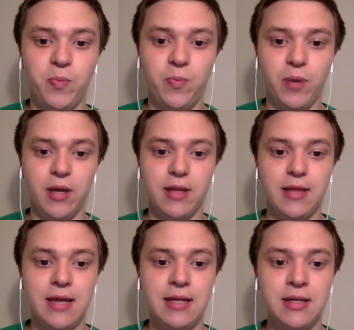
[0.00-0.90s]
But
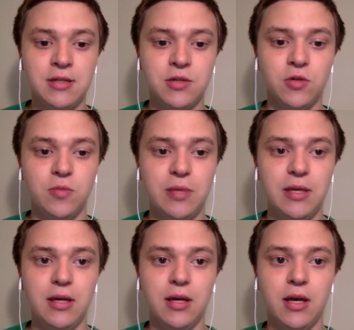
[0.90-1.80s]
they need to
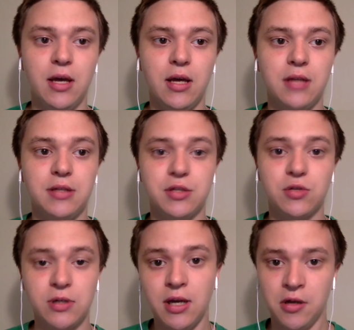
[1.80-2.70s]
be
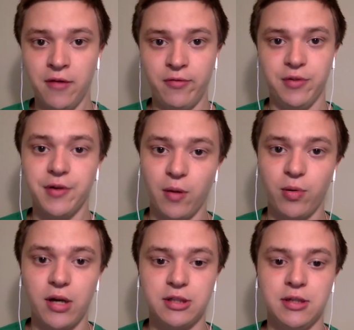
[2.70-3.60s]
discreet enough with their
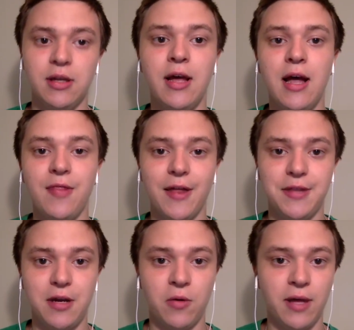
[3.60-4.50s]
oppression that
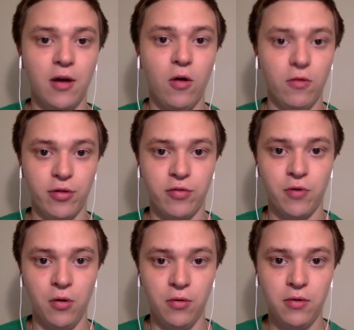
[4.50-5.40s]
they don't get
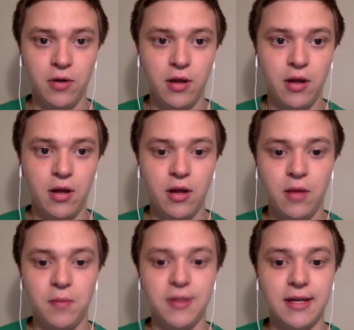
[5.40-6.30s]
overthrown,
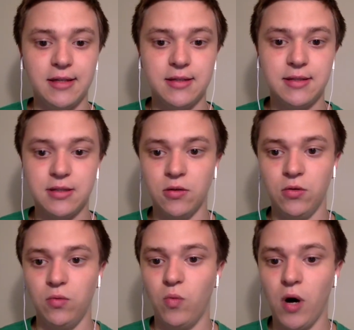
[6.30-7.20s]
but they still
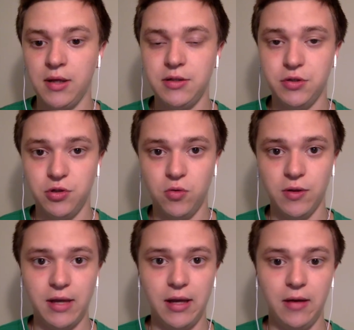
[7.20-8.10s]
want to do
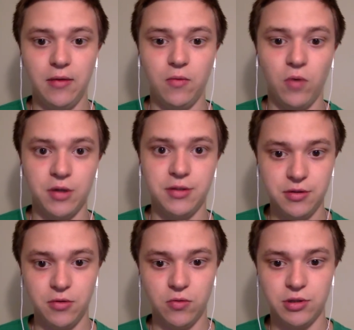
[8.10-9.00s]
what they want to
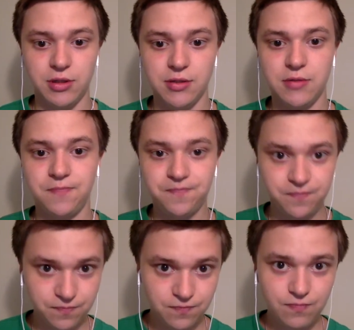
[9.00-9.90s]
do, which is
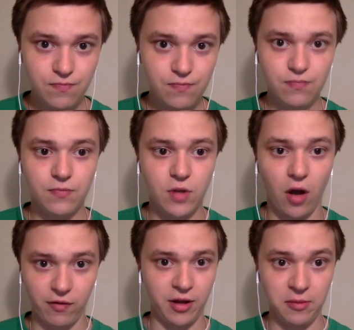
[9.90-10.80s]

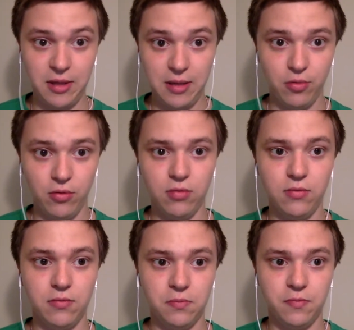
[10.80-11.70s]
governing people,
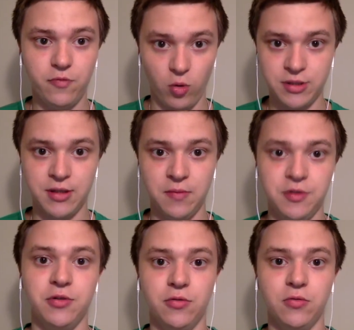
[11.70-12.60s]
forcing them to
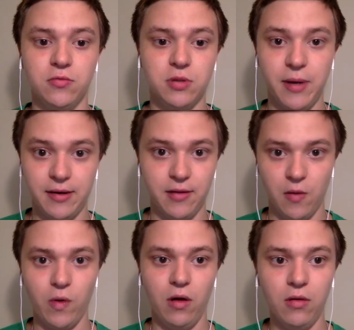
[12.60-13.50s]
do, to bend to their
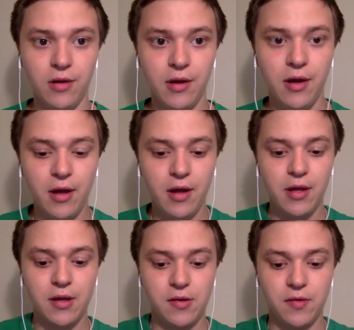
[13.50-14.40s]
will.
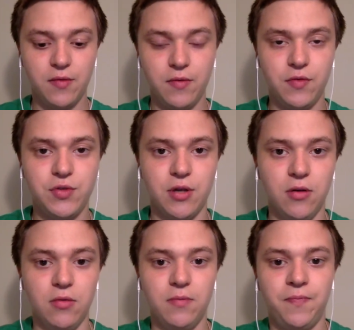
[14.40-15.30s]

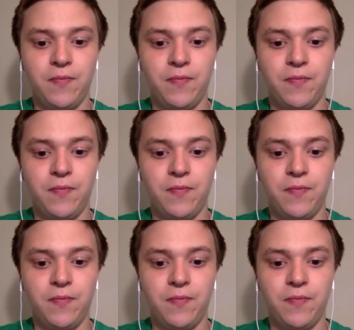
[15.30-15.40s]
So